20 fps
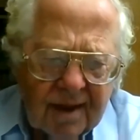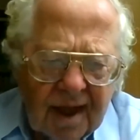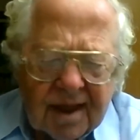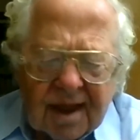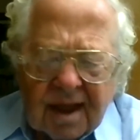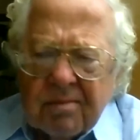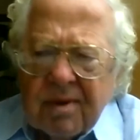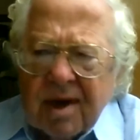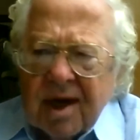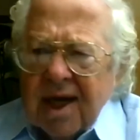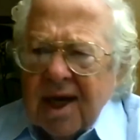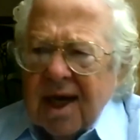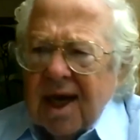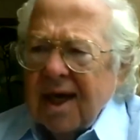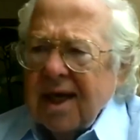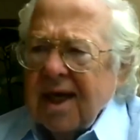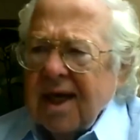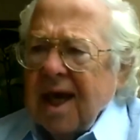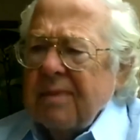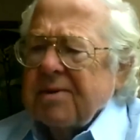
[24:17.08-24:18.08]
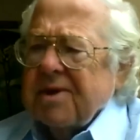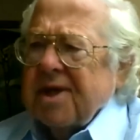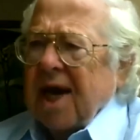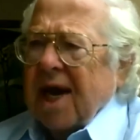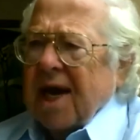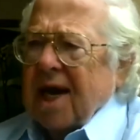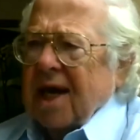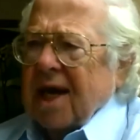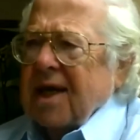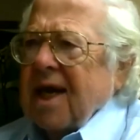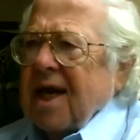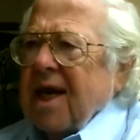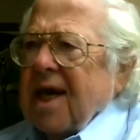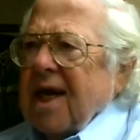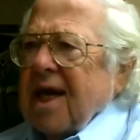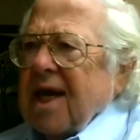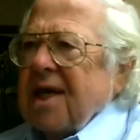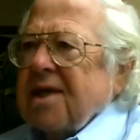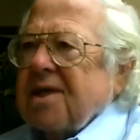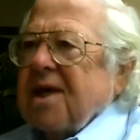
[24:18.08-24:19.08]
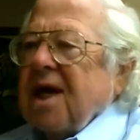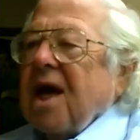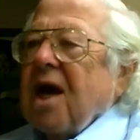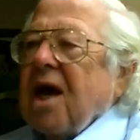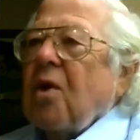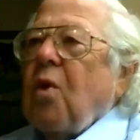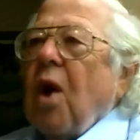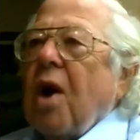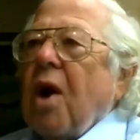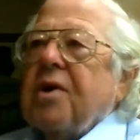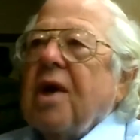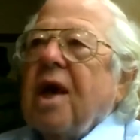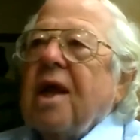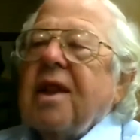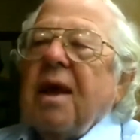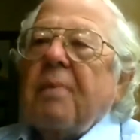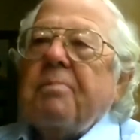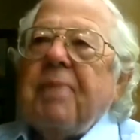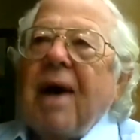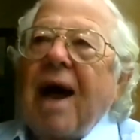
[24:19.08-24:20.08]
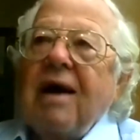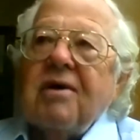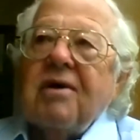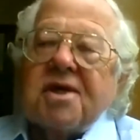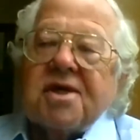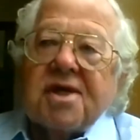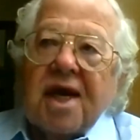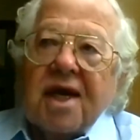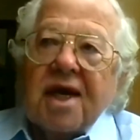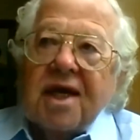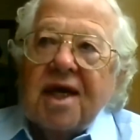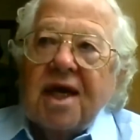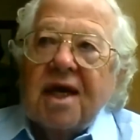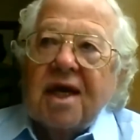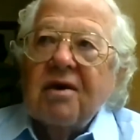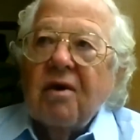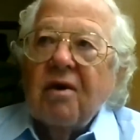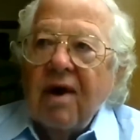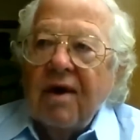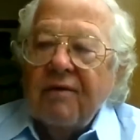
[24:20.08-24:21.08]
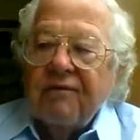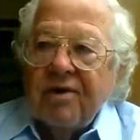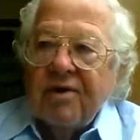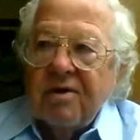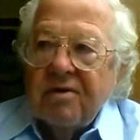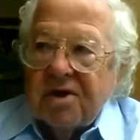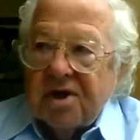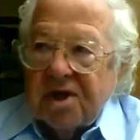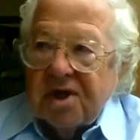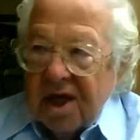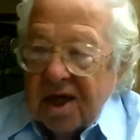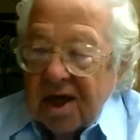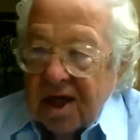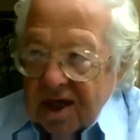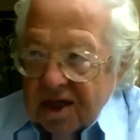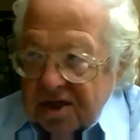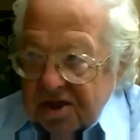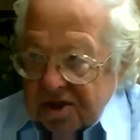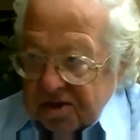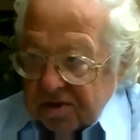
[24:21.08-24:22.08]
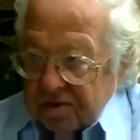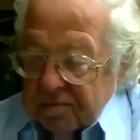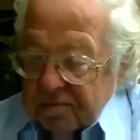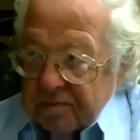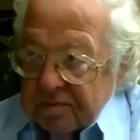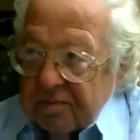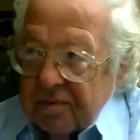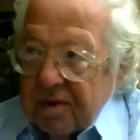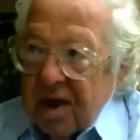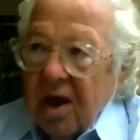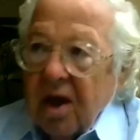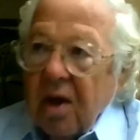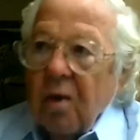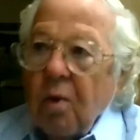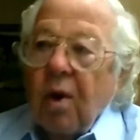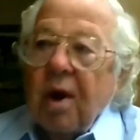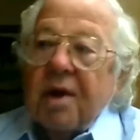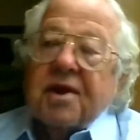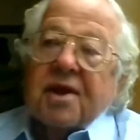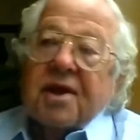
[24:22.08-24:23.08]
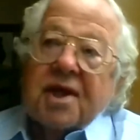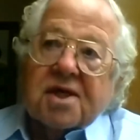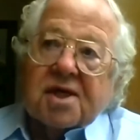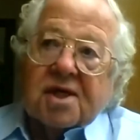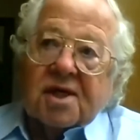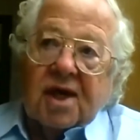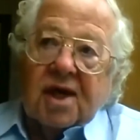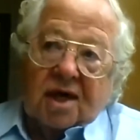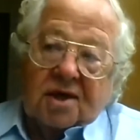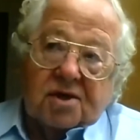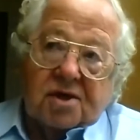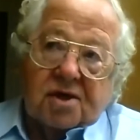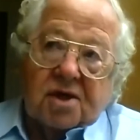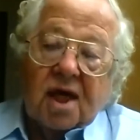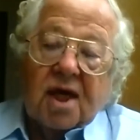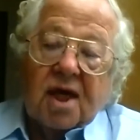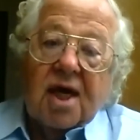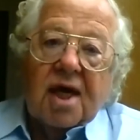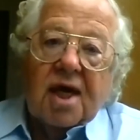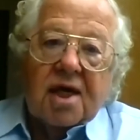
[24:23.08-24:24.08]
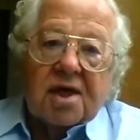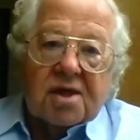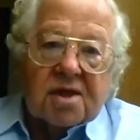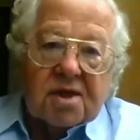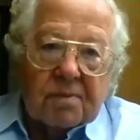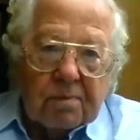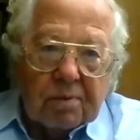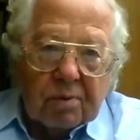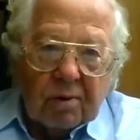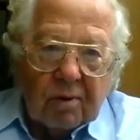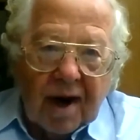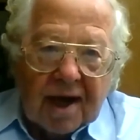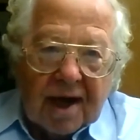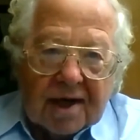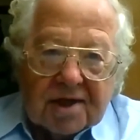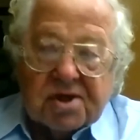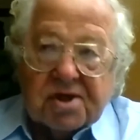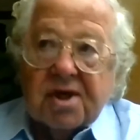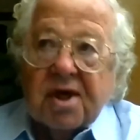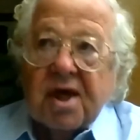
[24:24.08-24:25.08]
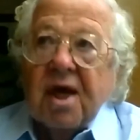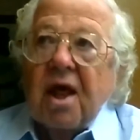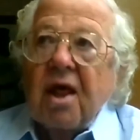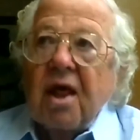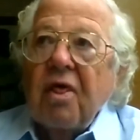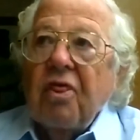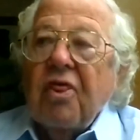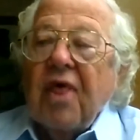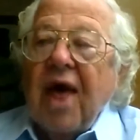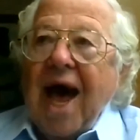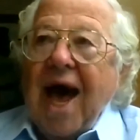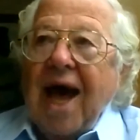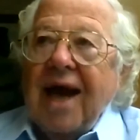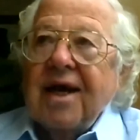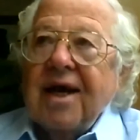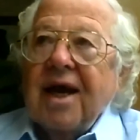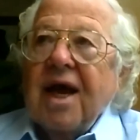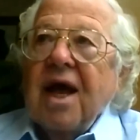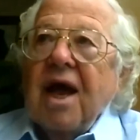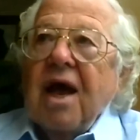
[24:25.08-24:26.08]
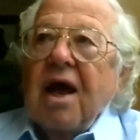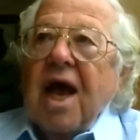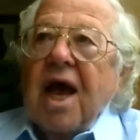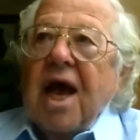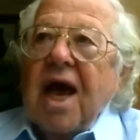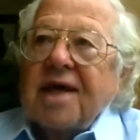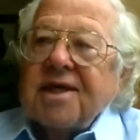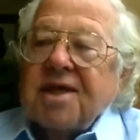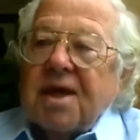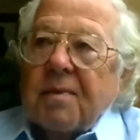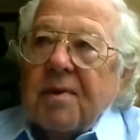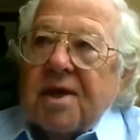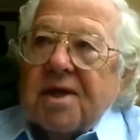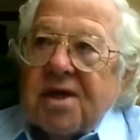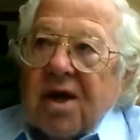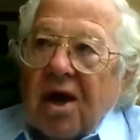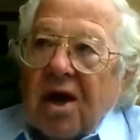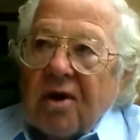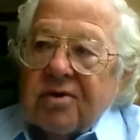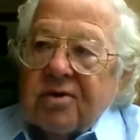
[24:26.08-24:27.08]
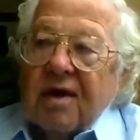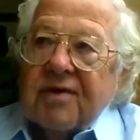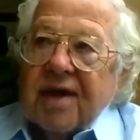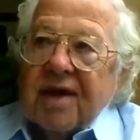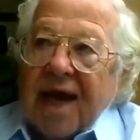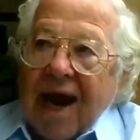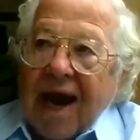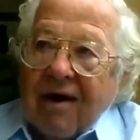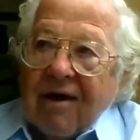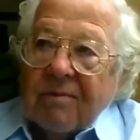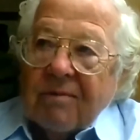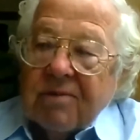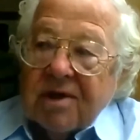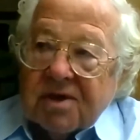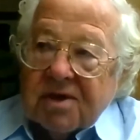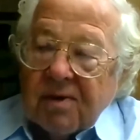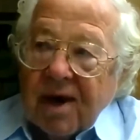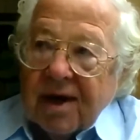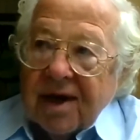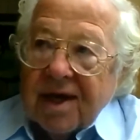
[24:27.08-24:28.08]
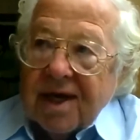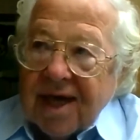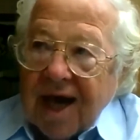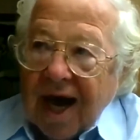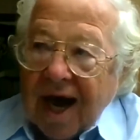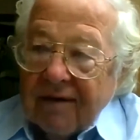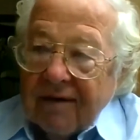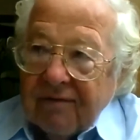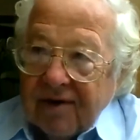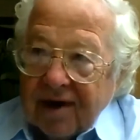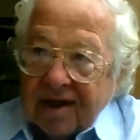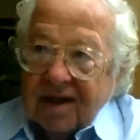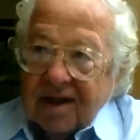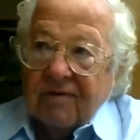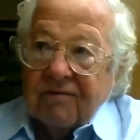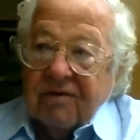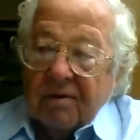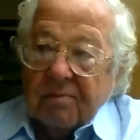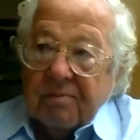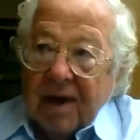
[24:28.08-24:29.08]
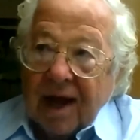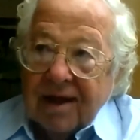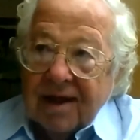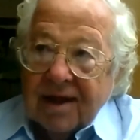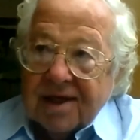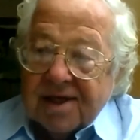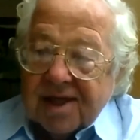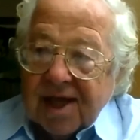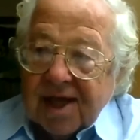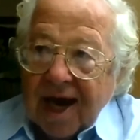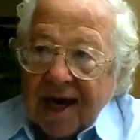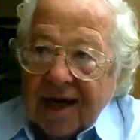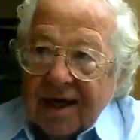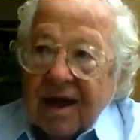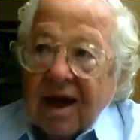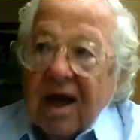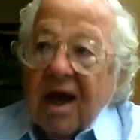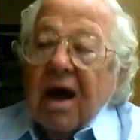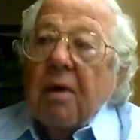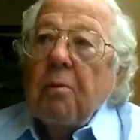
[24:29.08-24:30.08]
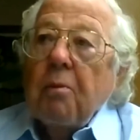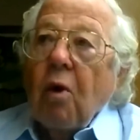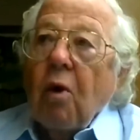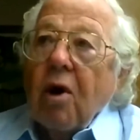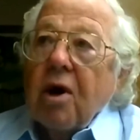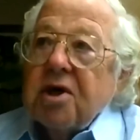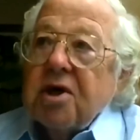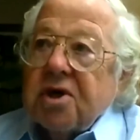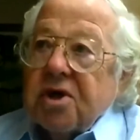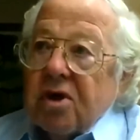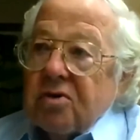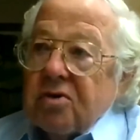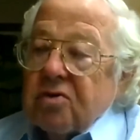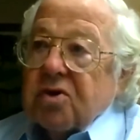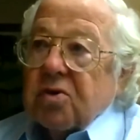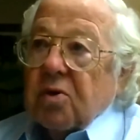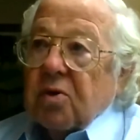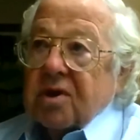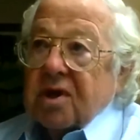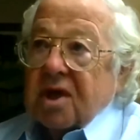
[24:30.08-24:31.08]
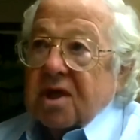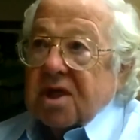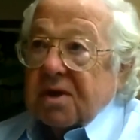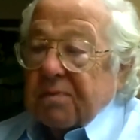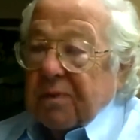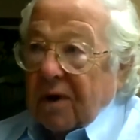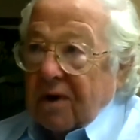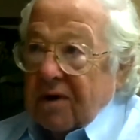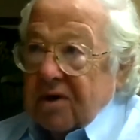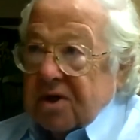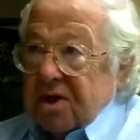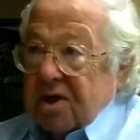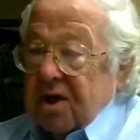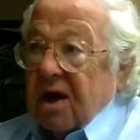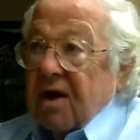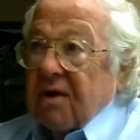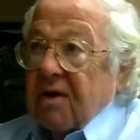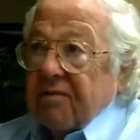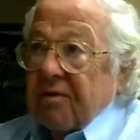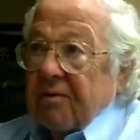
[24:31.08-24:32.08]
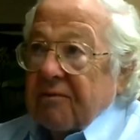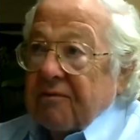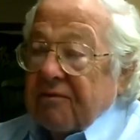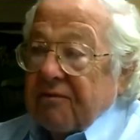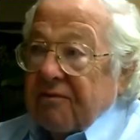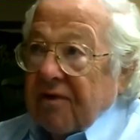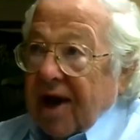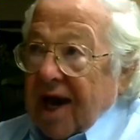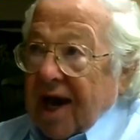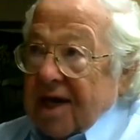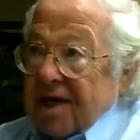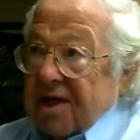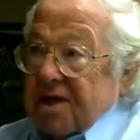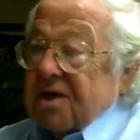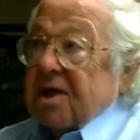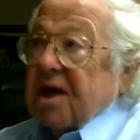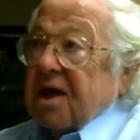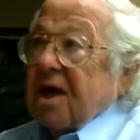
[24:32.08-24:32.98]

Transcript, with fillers: the media keeps saying is, quote, the Palestinian refugee issue. What this does is suppress that as a result of the Arab-Israeli conflict over Palestine, more Jews were dispersed from vast